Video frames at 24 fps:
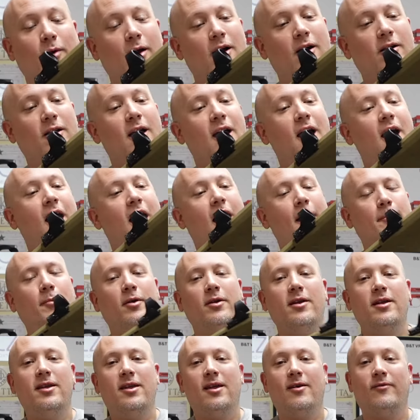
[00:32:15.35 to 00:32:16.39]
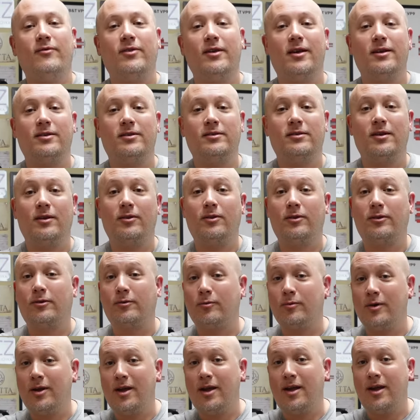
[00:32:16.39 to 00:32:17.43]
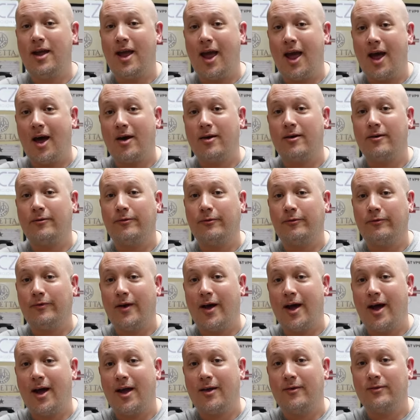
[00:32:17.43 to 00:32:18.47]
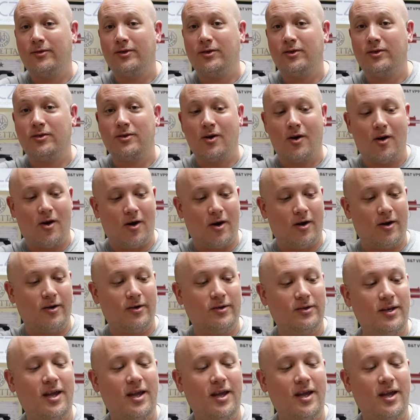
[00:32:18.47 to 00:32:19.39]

Well, I'm going to give this 3 out of 5 stars.